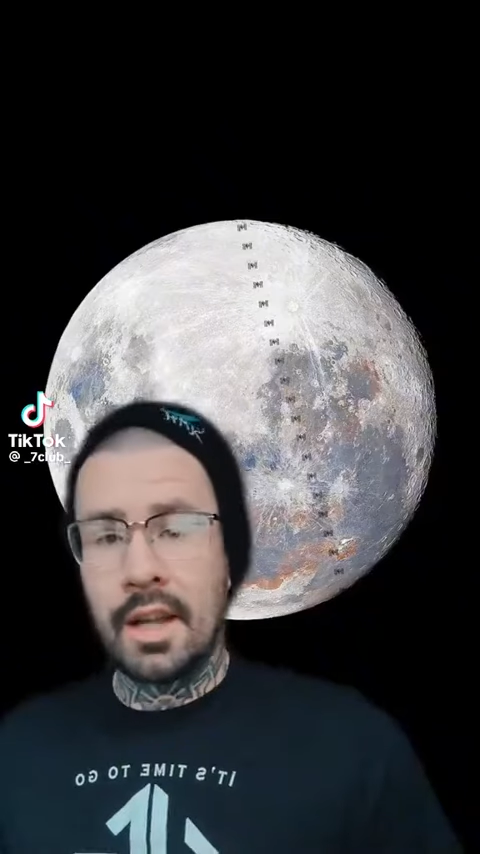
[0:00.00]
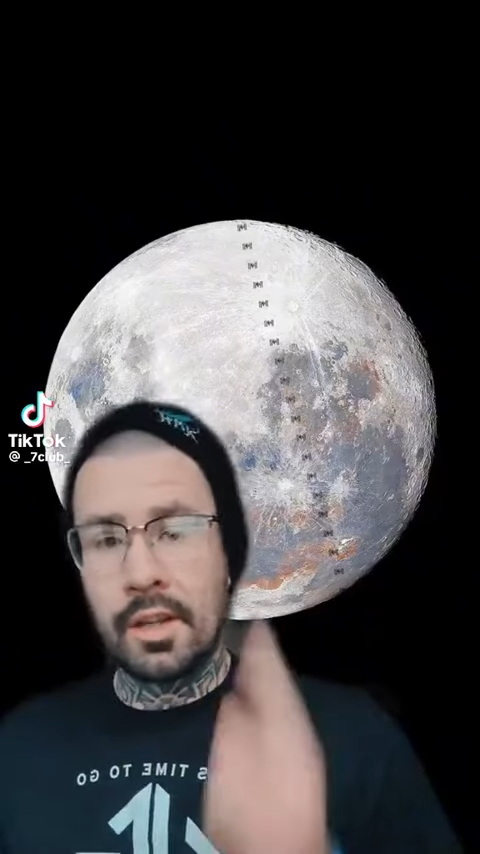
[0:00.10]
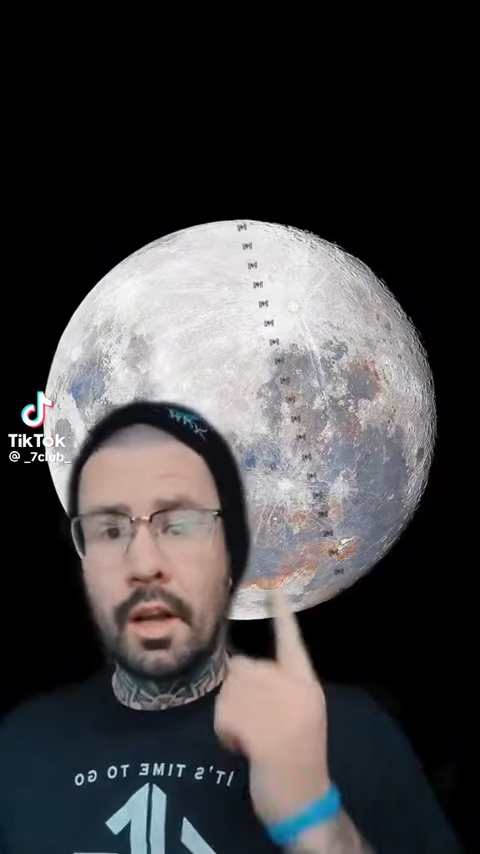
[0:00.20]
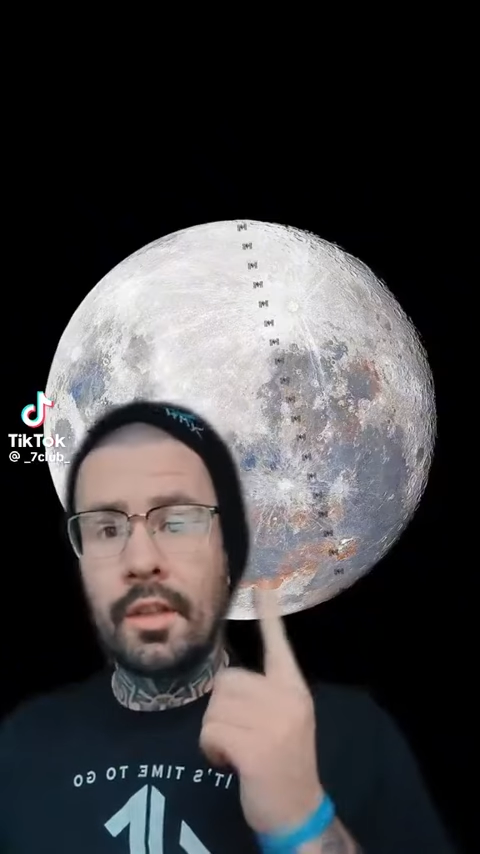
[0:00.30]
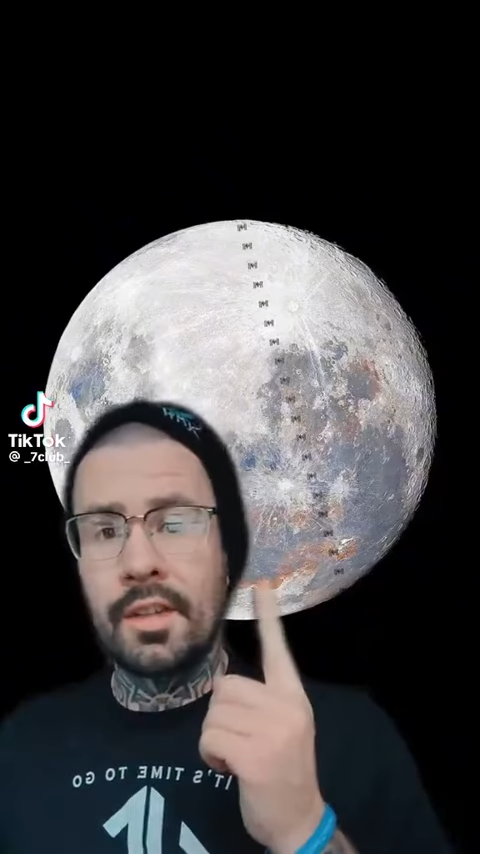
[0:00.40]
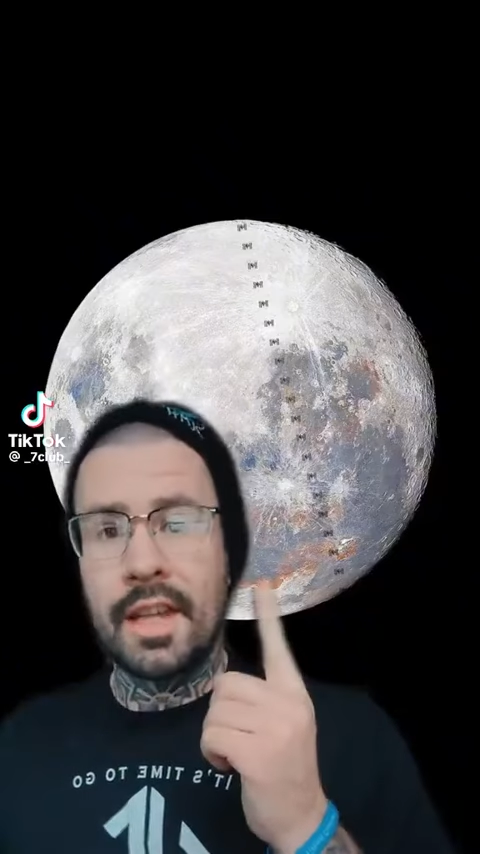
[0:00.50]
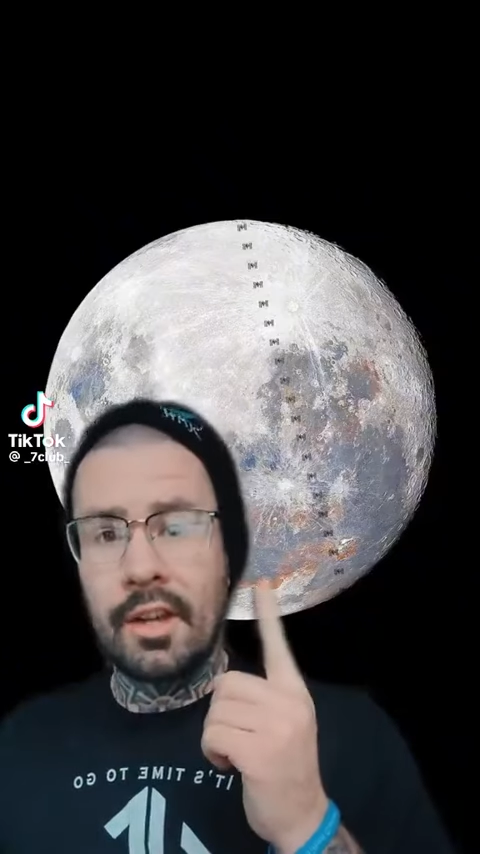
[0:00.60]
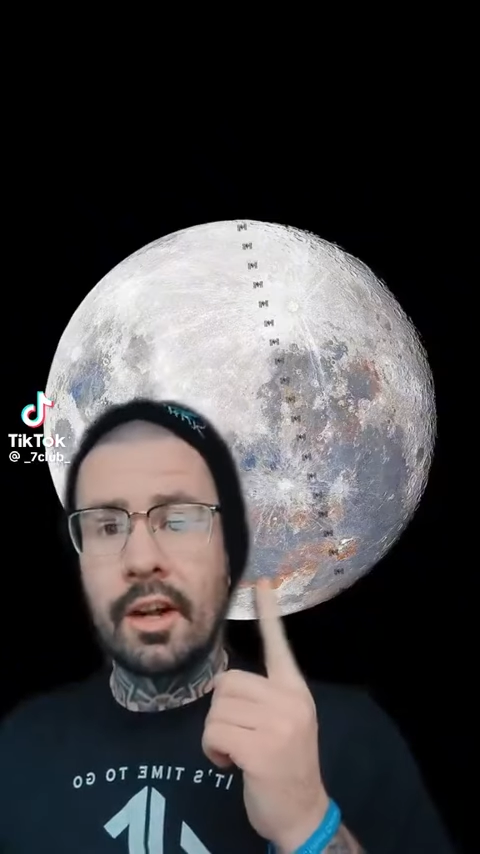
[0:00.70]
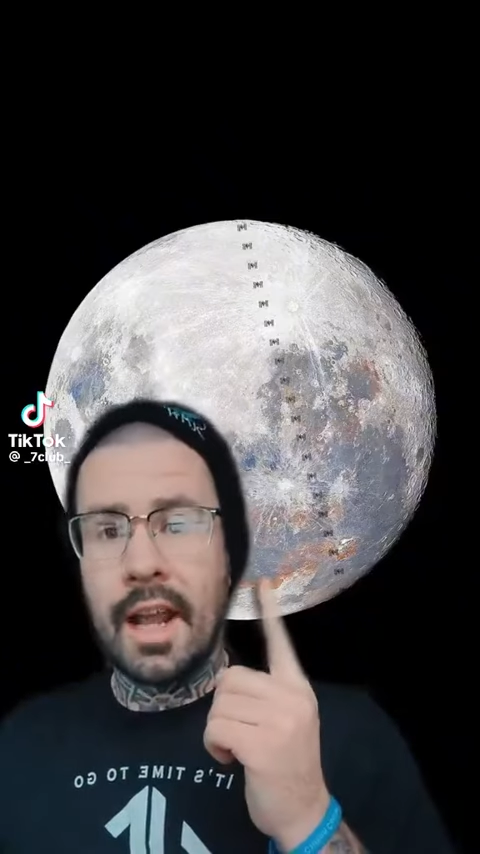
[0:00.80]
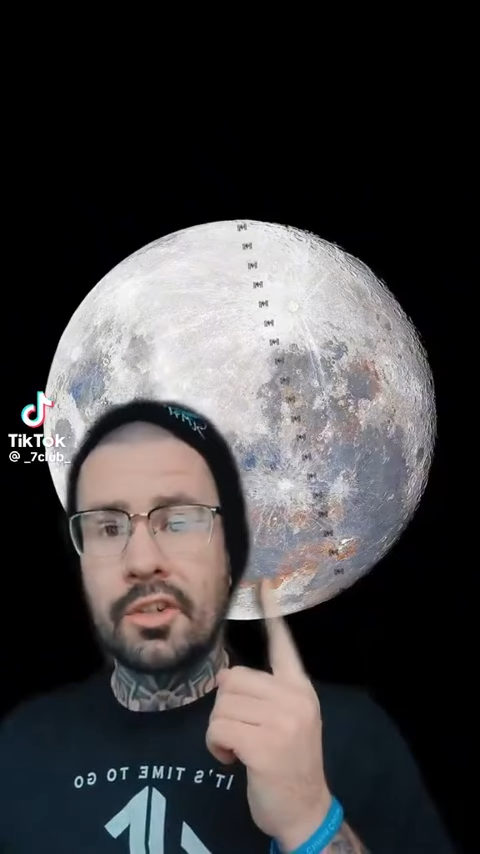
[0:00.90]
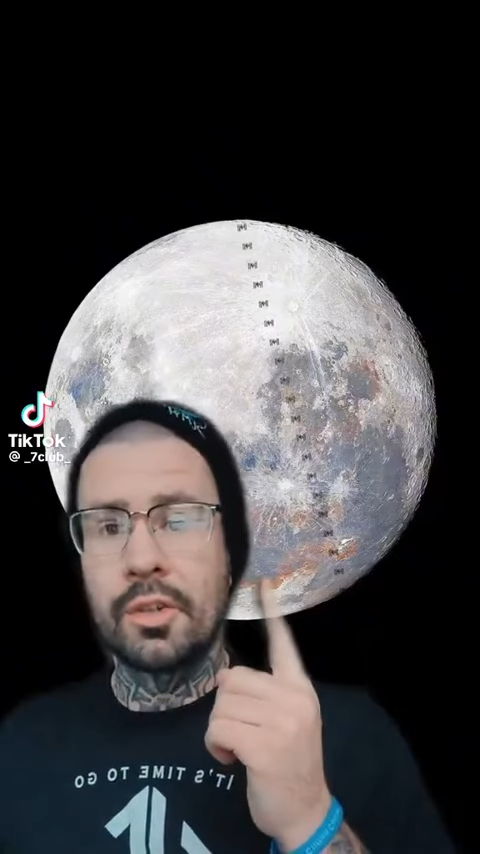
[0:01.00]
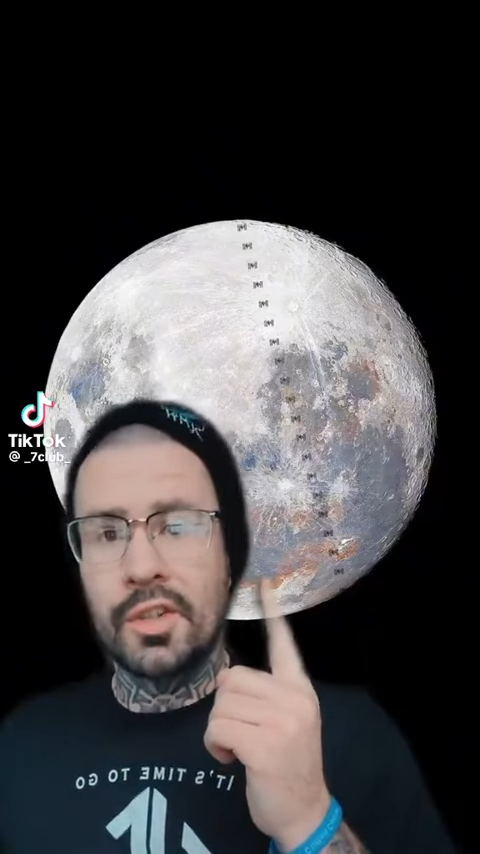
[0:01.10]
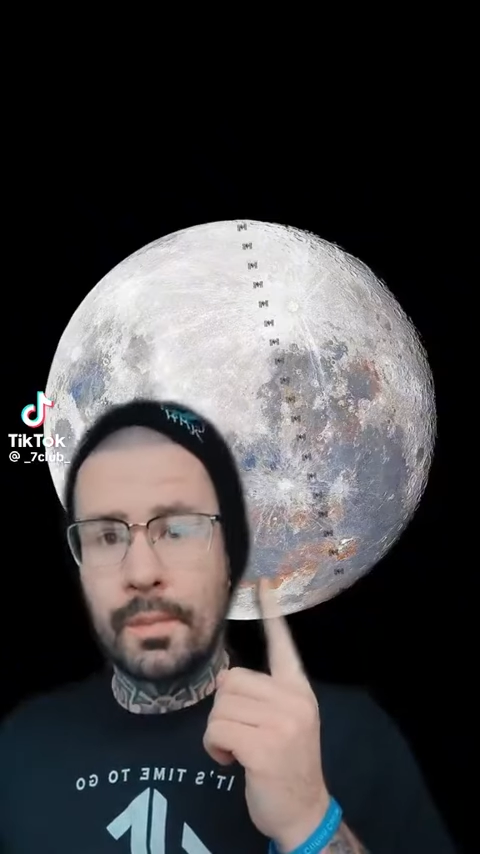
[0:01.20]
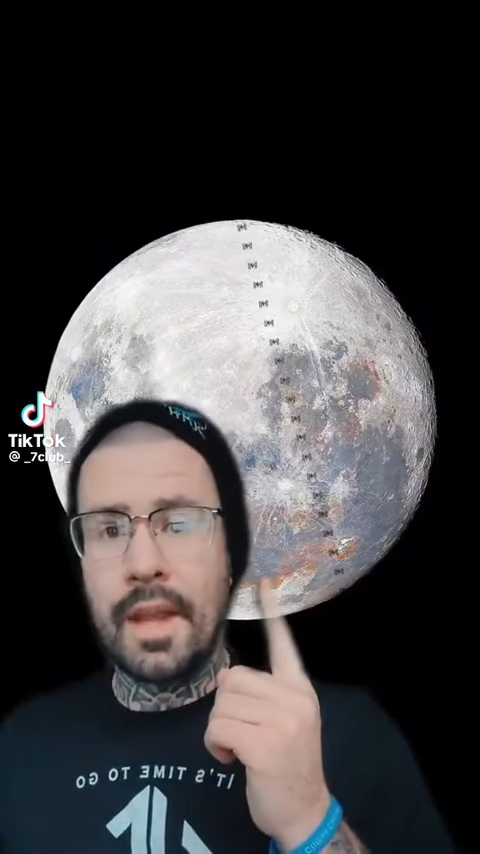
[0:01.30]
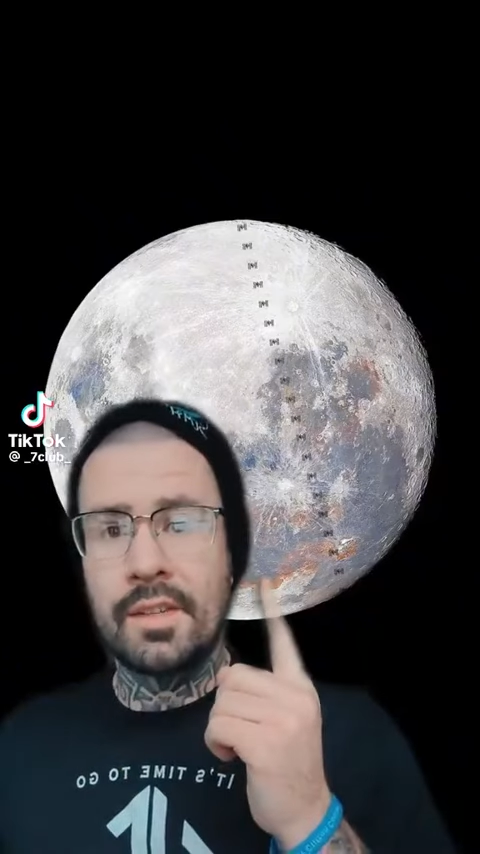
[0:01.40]
I saw this
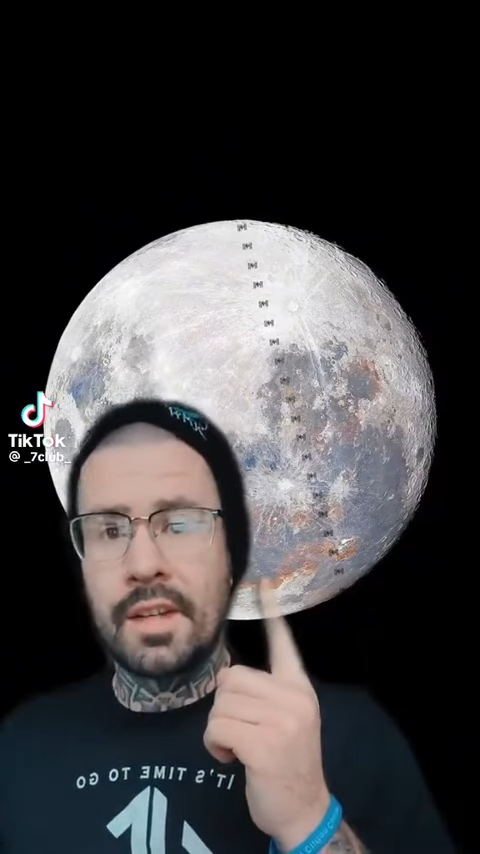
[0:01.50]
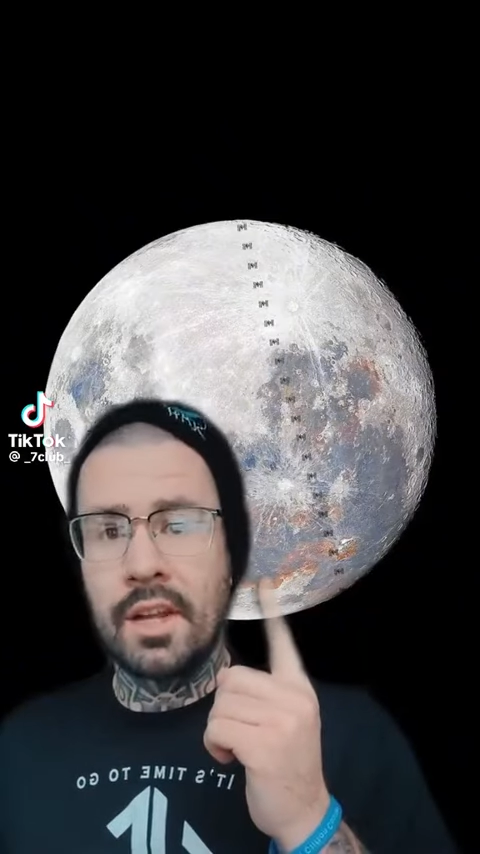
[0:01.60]
International Space